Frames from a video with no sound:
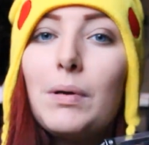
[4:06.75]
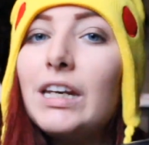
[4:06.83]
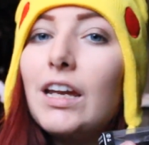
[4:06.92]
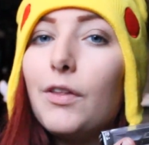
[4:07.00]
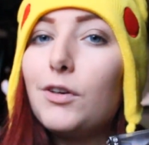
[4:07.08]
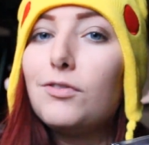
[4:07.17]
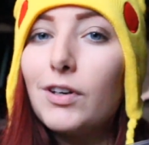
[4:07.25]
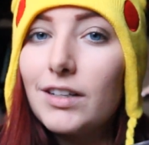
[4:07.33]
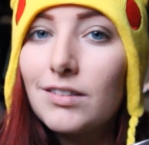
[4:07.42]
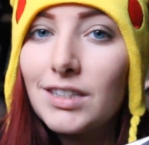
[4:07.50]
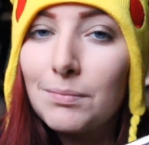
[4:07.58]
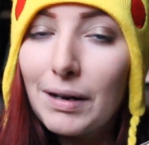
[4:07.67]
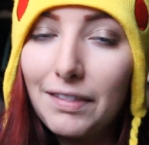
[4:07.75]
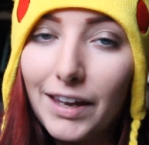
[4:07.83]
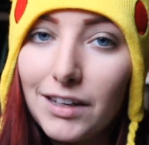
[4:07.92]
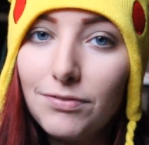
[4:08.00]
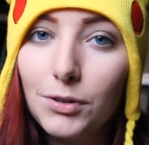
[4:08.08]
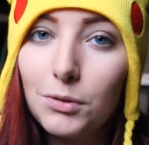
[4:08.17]
many other friends in my
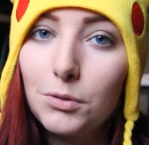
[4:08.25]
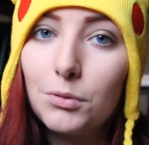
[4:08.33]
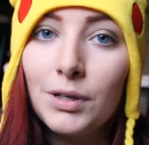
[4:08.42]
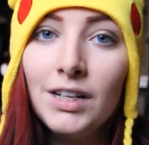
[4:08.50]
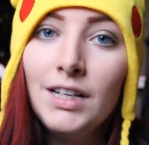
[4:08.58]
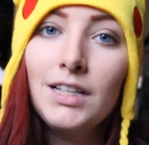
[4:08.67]
life who